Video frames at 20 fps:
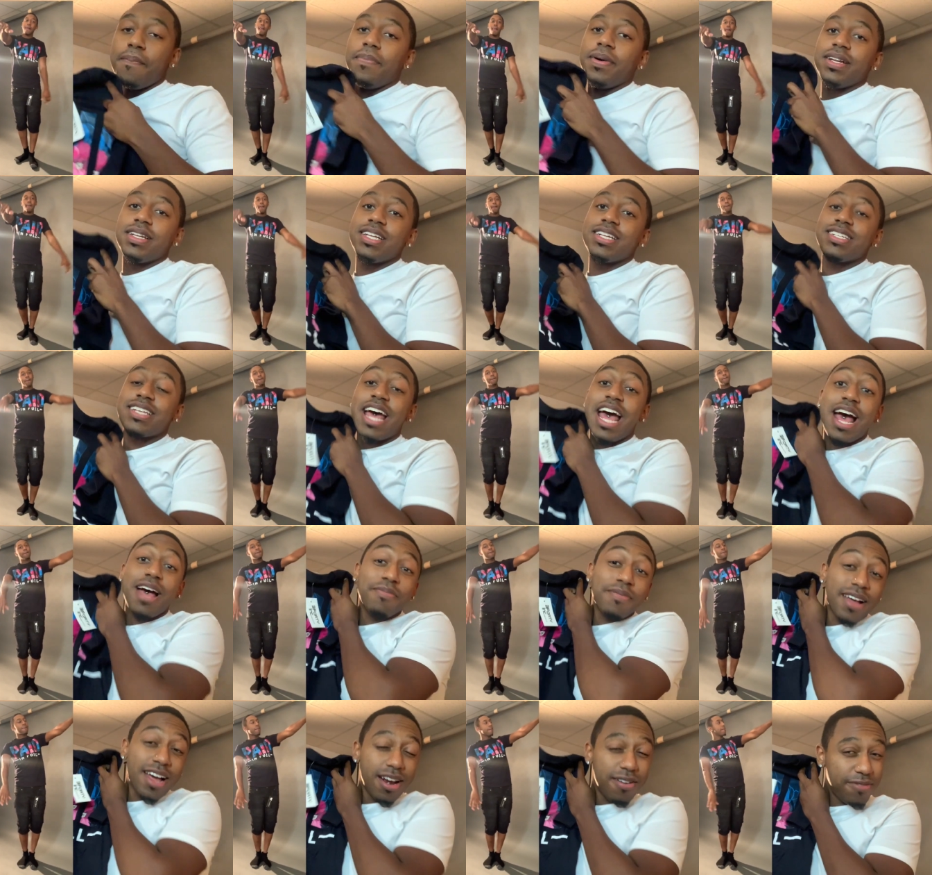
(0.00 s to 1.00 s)
but this app
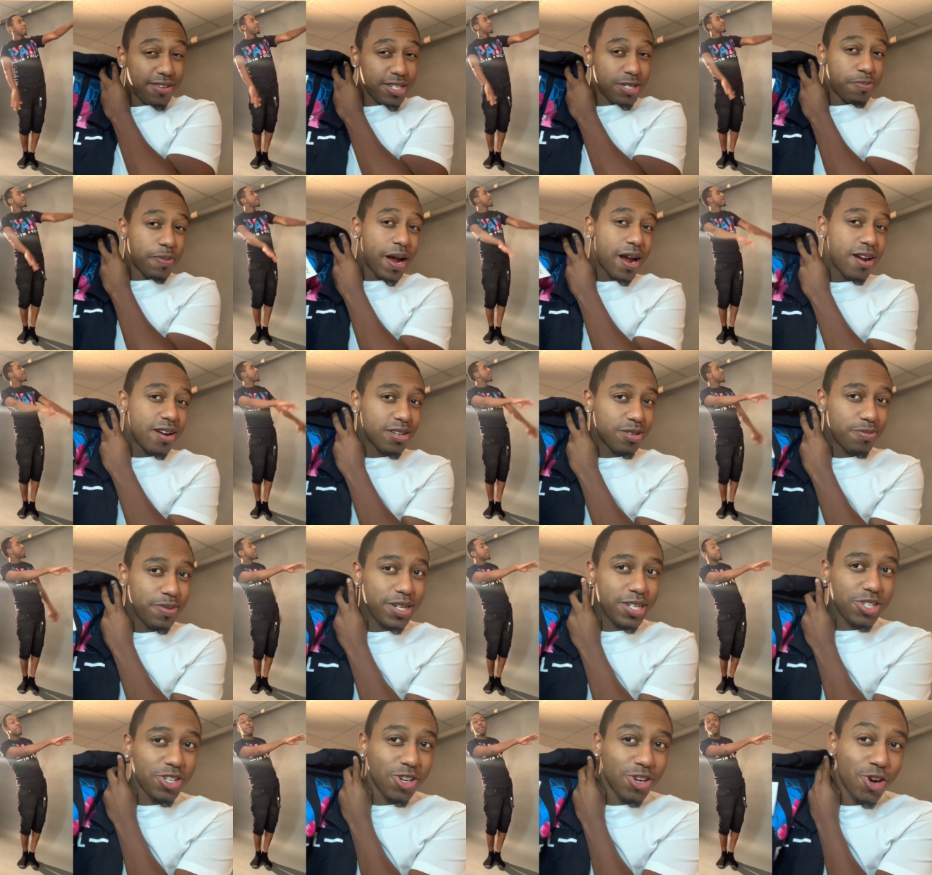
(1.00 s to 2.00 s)
kind of inspires me
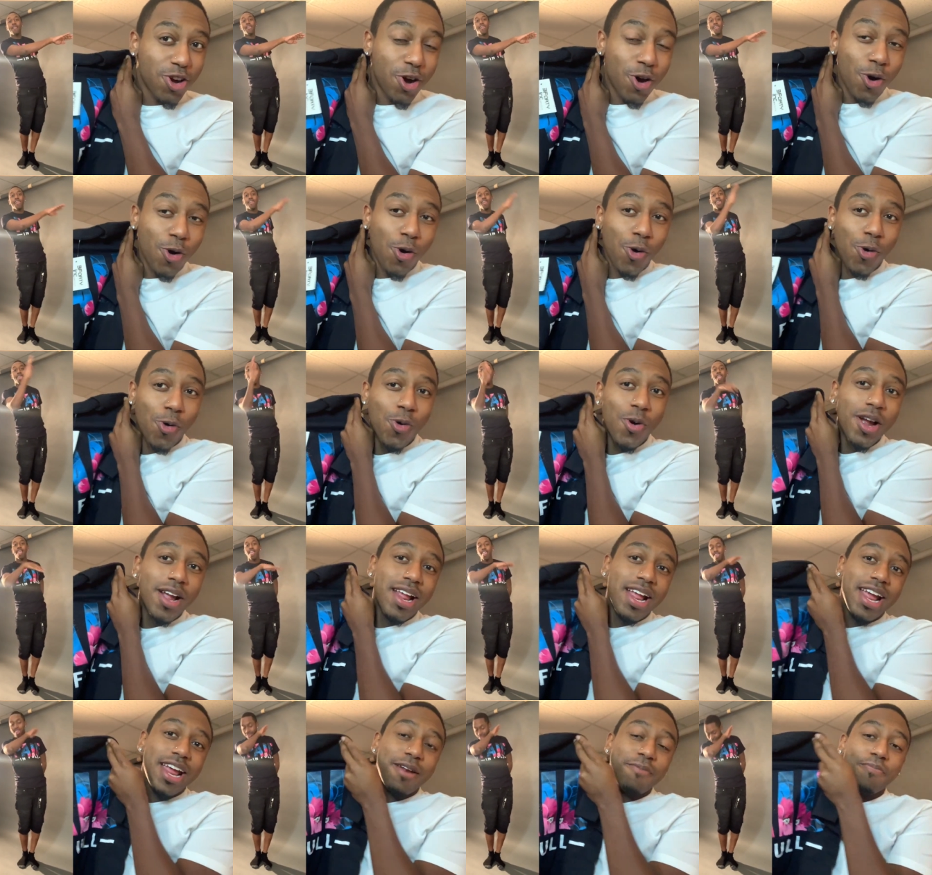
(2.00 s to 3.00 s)
to go and